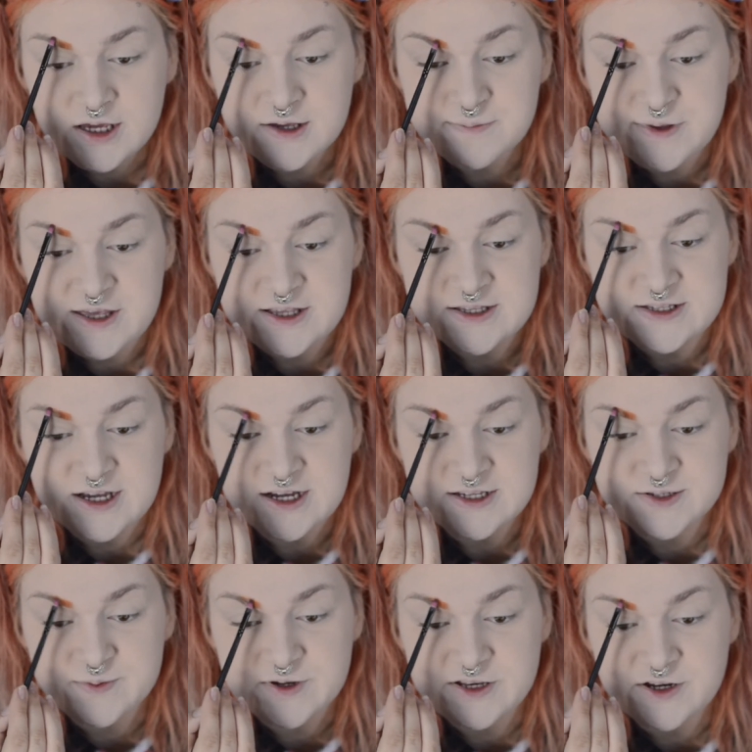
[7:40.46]
Because
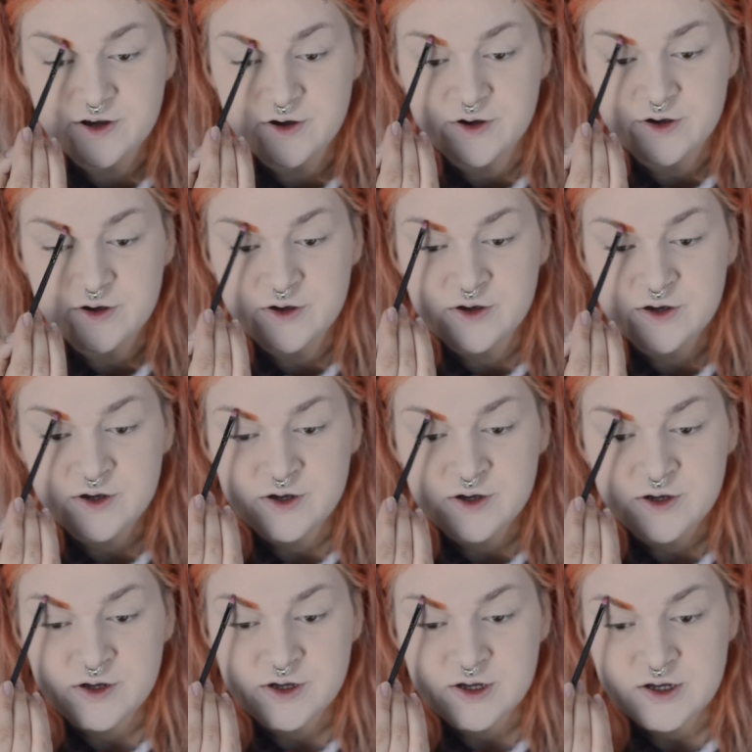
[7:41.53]
as we know,
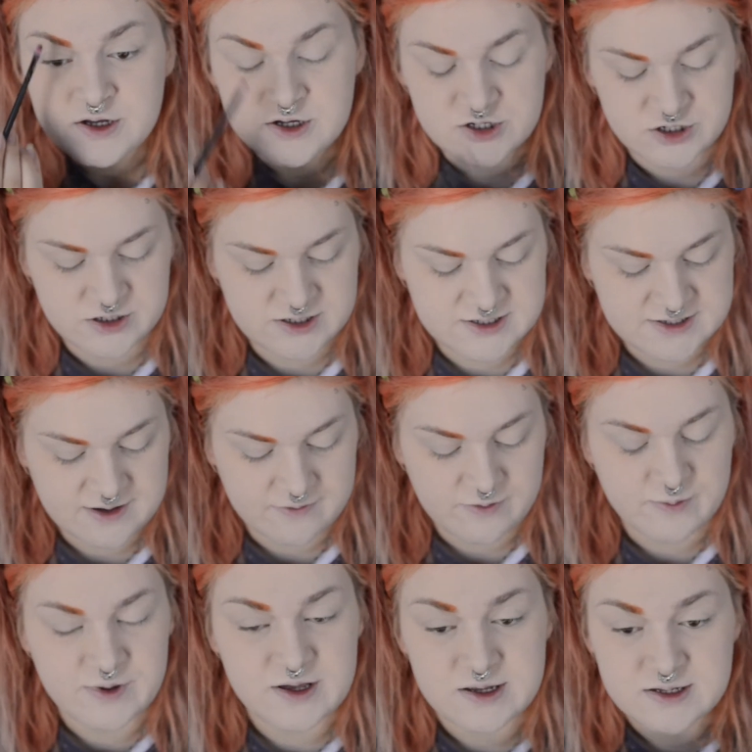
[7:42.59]
Chinese
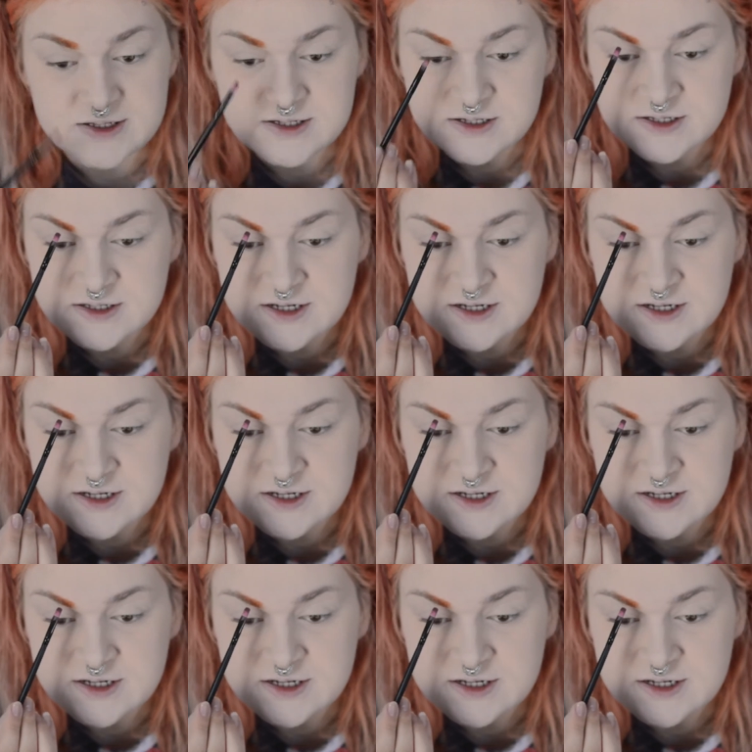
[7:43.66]
government